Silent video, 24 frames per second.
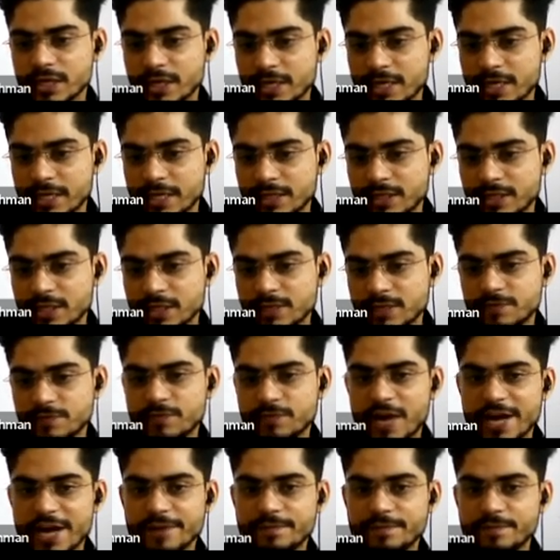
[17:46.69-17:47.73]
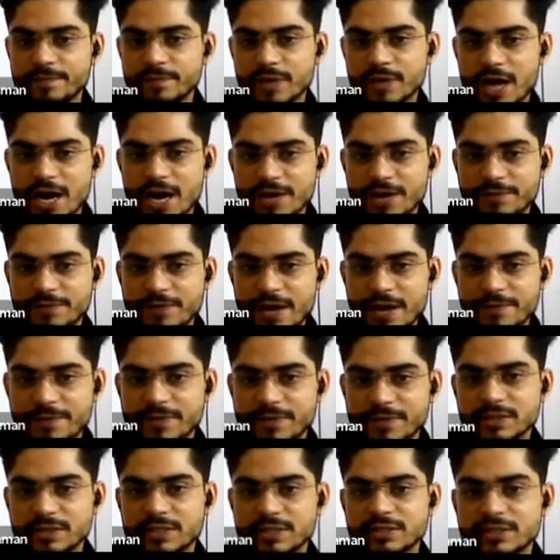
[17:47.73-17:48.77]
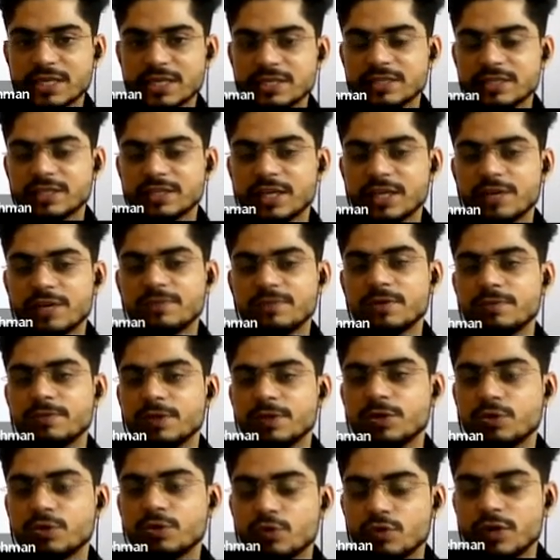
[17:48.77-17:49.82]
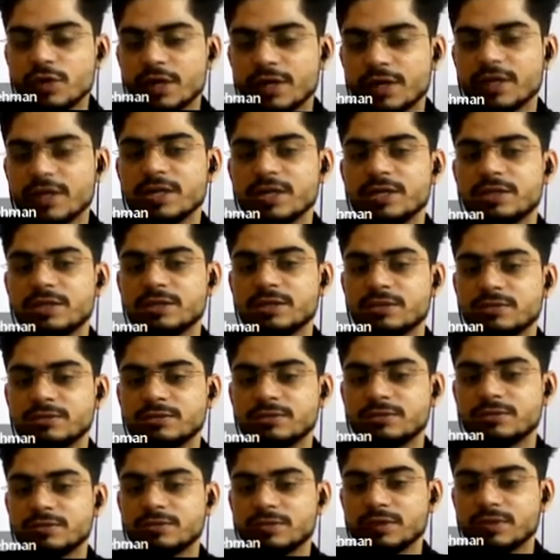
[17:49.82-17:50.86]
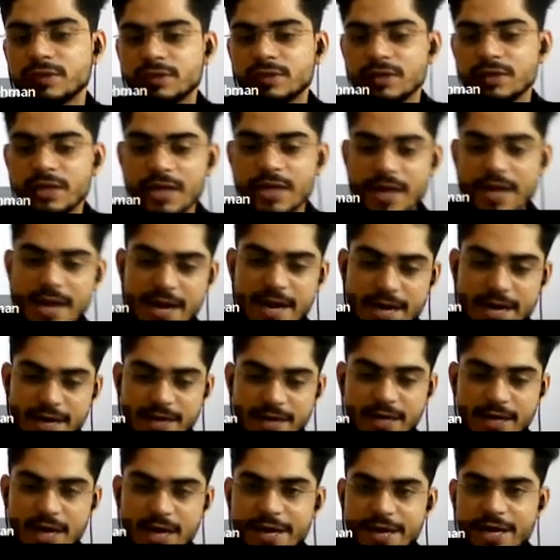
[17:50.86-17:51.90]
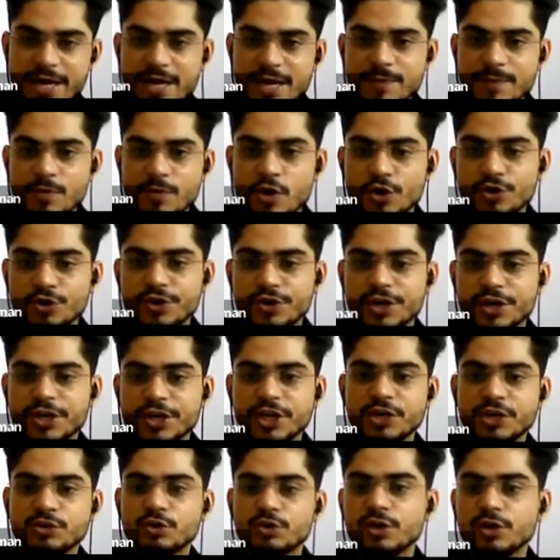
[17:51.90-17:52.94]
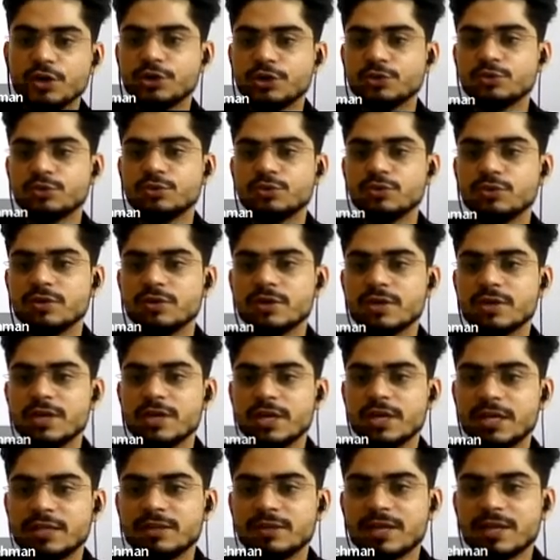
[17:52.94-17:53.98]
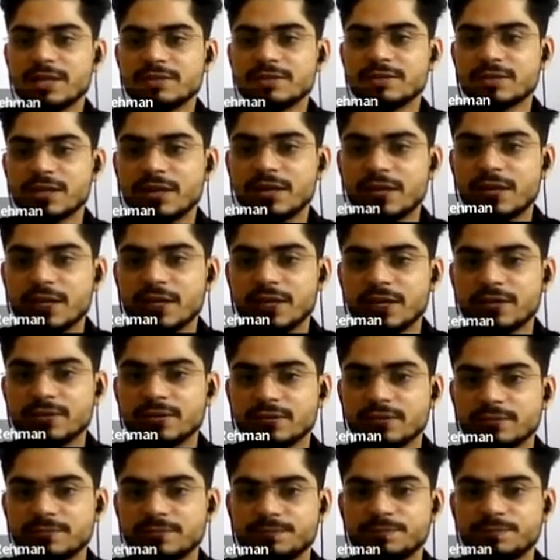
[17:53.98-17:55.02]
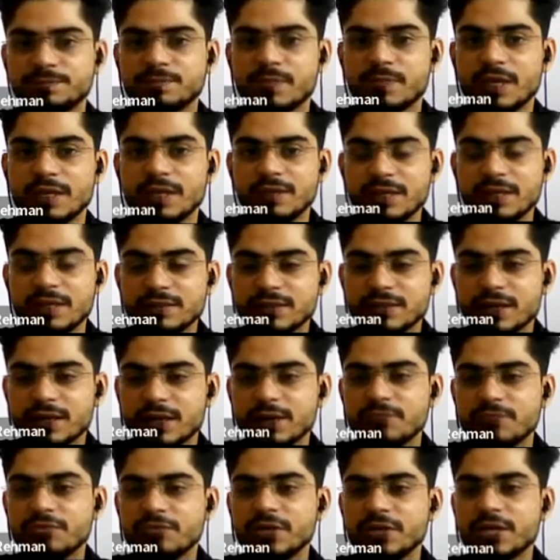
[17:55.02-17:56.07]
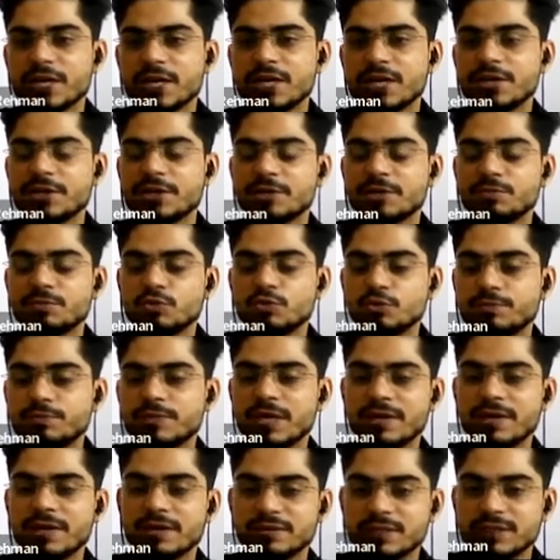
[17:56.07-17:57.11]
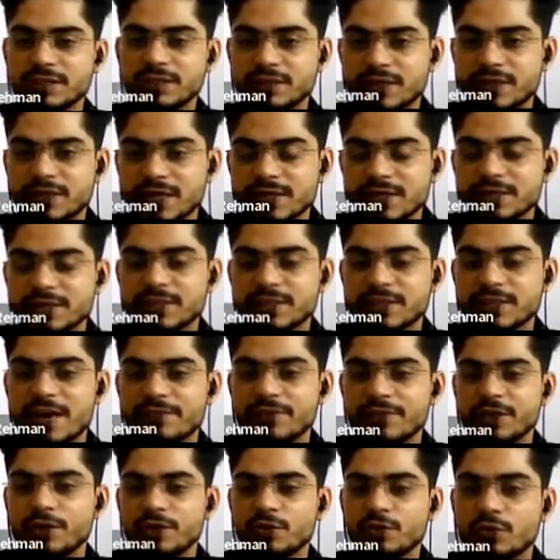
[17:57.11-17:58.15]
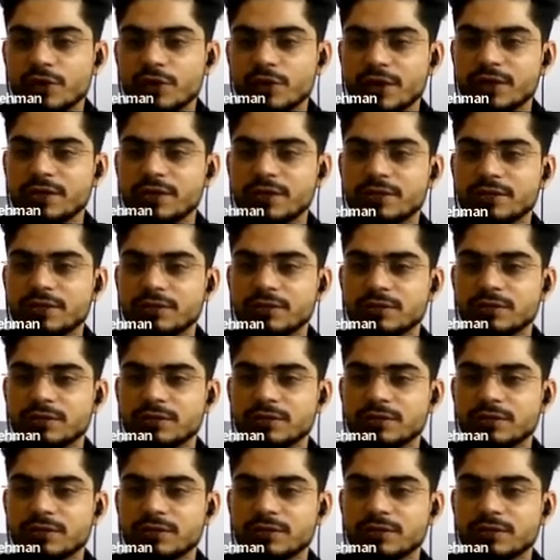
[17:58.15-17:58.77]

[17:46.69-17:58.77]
In this 5 R5 resistance there will be no current, and I have already told you in the circuit we can remove the resistance having no current.